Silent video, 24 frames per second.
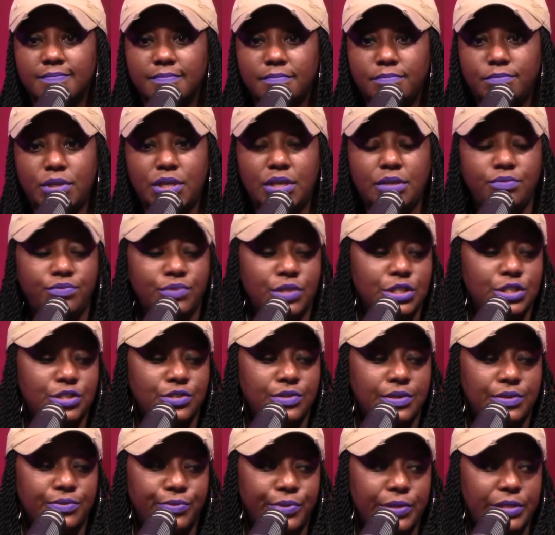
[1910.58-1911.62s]
B, what
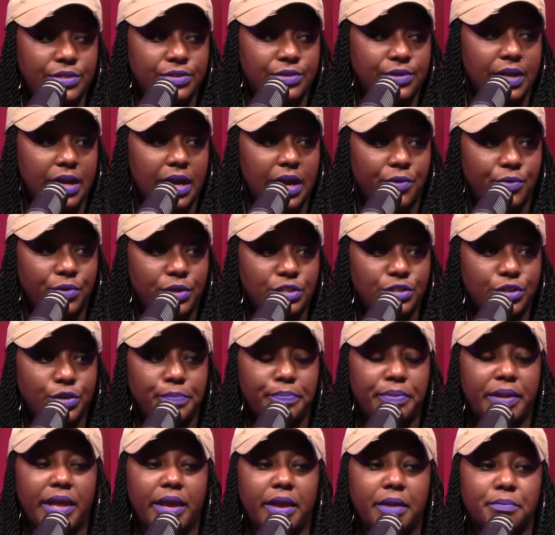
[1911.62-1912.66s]
you got? What's your
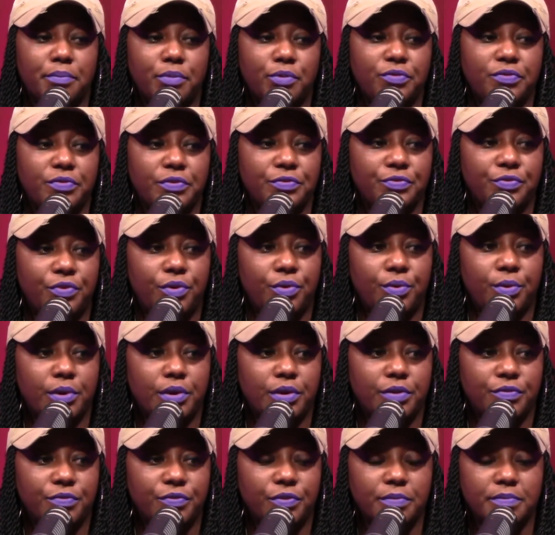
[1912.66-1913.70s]
plan moving
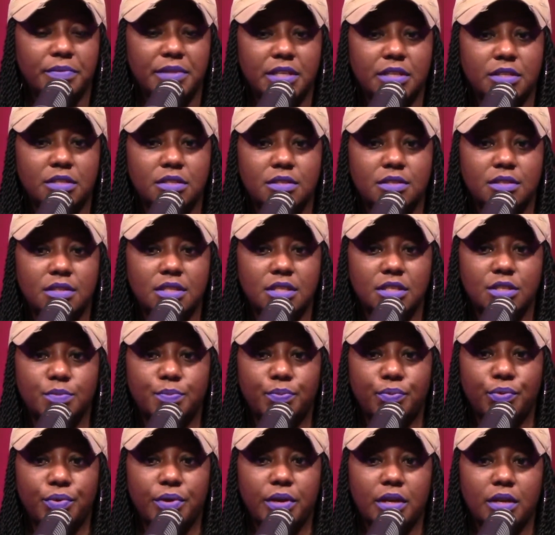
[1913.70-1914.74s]
forward from this
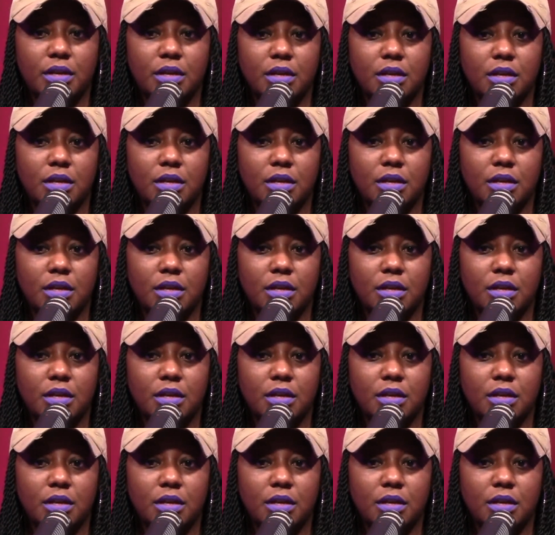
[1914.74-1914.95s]
point?